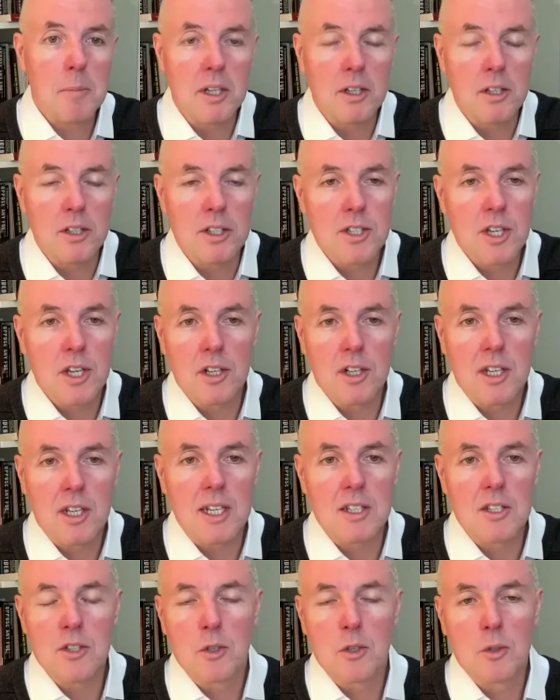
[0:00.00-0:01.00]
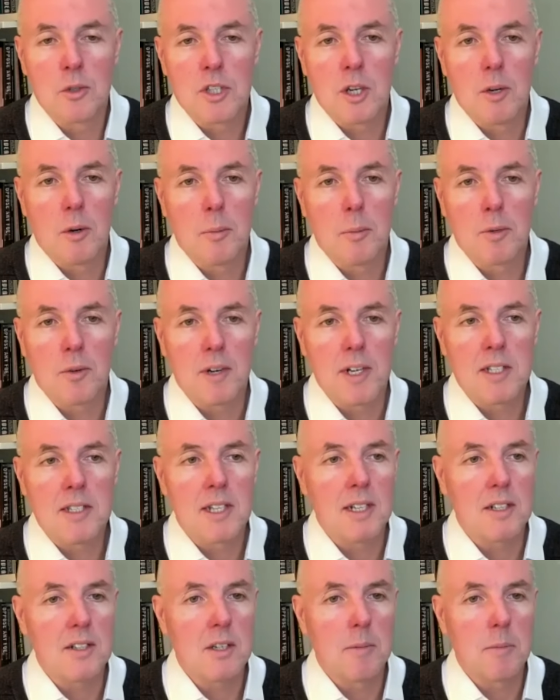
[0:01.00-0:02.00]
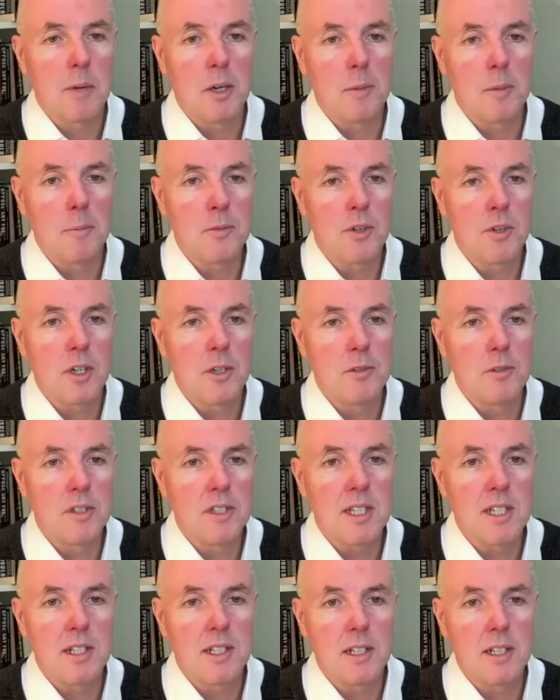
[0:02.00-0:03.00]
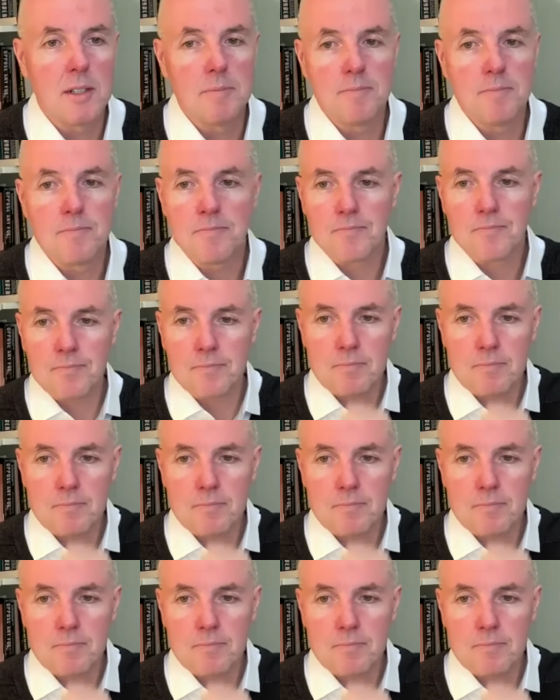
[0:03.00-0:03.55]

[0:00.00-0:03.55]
because Turkey is also operating some armed drones in um,